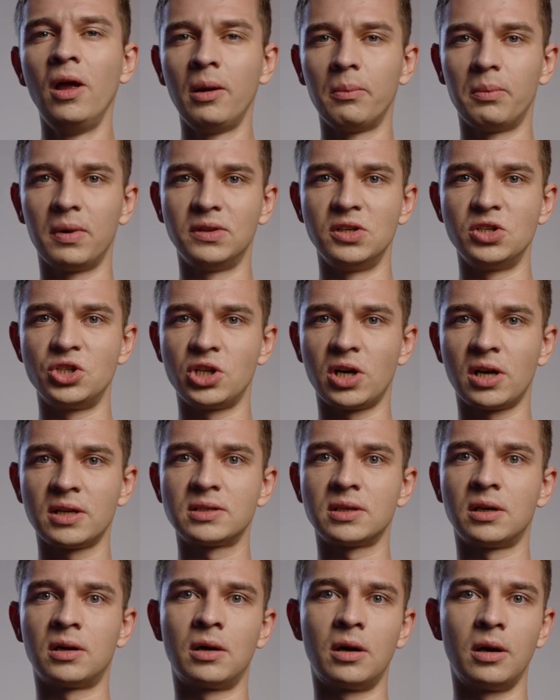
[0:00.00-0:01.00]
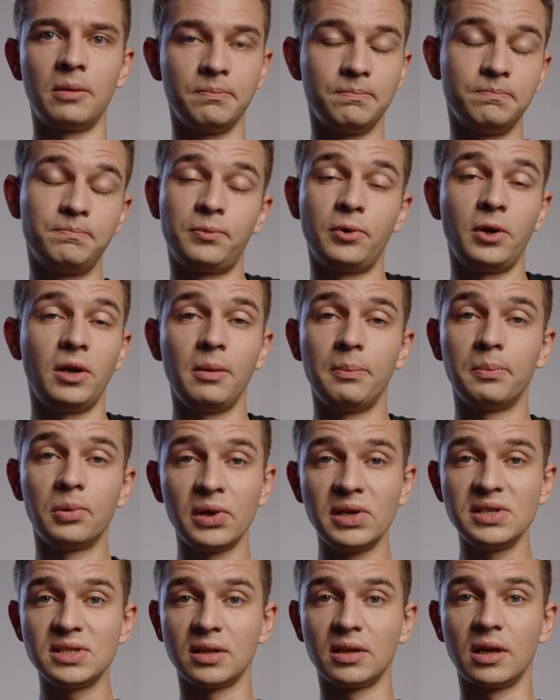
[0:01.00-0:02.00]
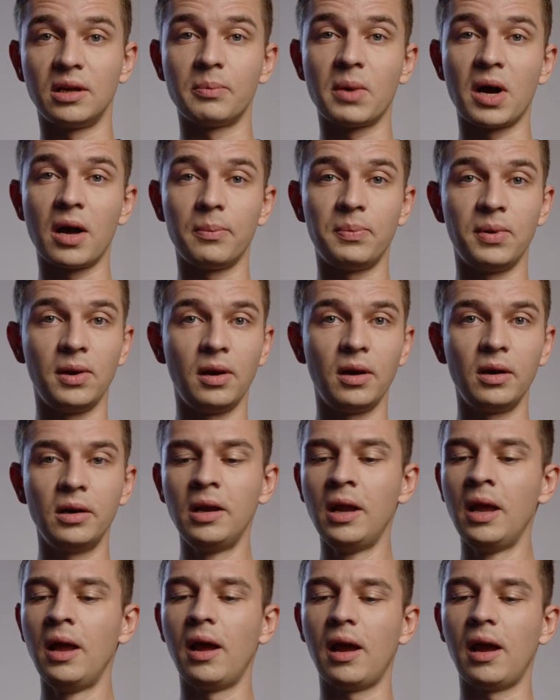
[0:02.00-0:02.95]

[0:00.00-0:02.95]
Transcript: but the shots are pretty pleasing in my opinion,